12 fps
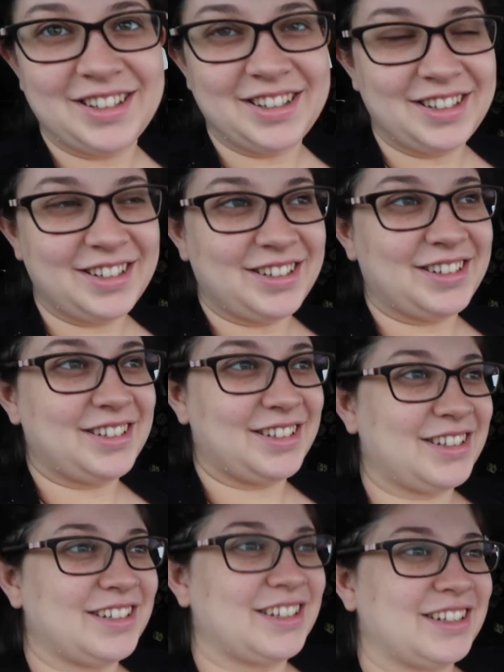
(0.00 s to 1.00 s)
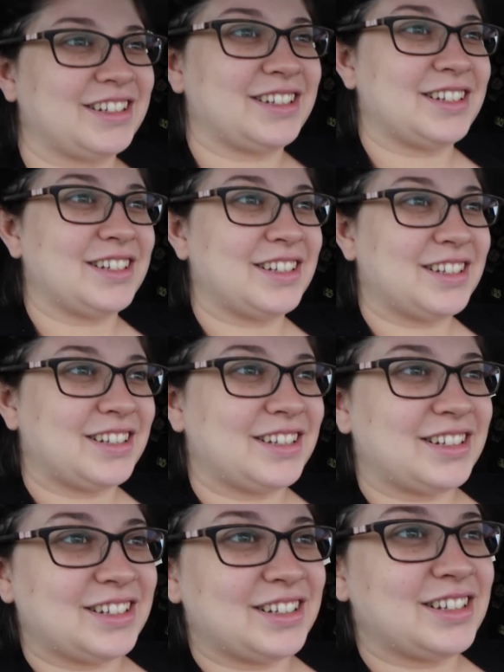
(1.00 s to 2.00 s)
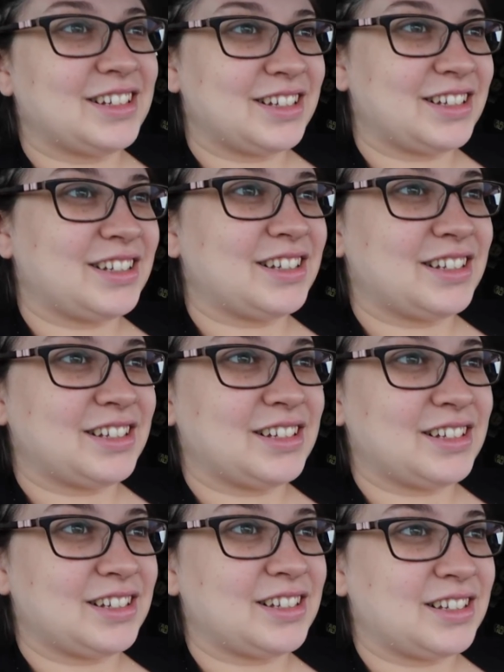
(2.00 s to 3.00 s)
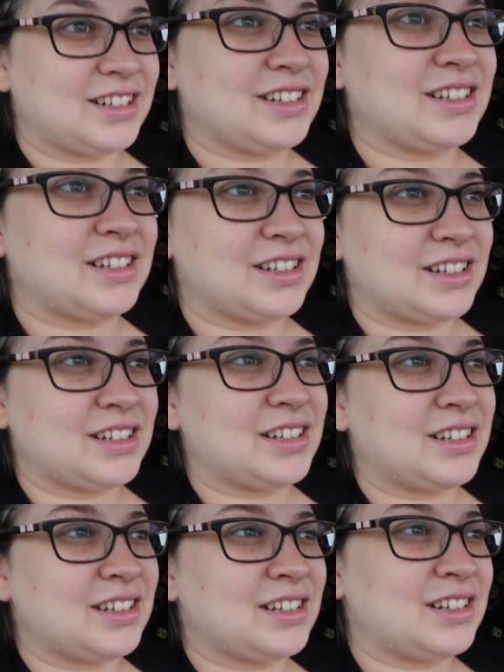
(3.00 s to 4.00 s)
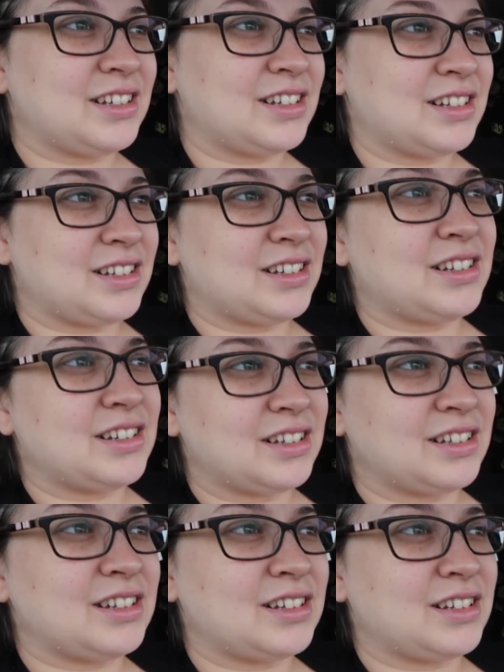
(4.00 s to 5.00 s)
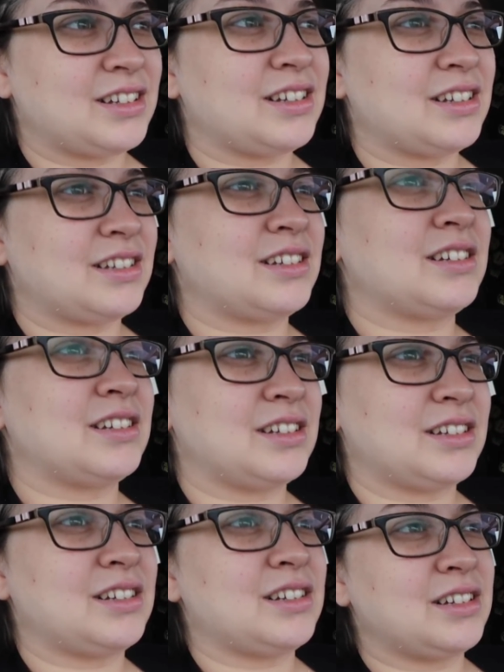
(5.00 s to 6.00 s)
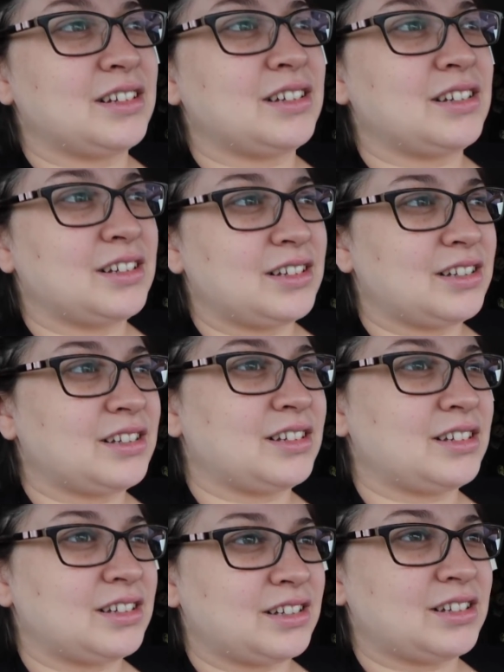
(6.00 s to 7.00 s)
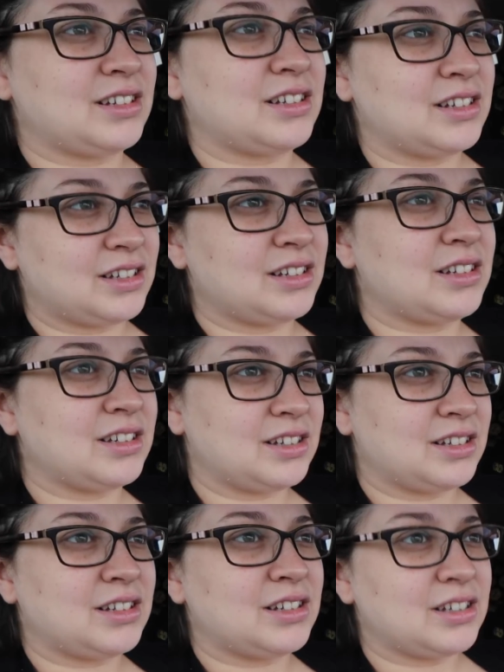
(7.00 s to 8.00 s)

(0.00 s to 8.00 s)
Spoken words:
[no speech]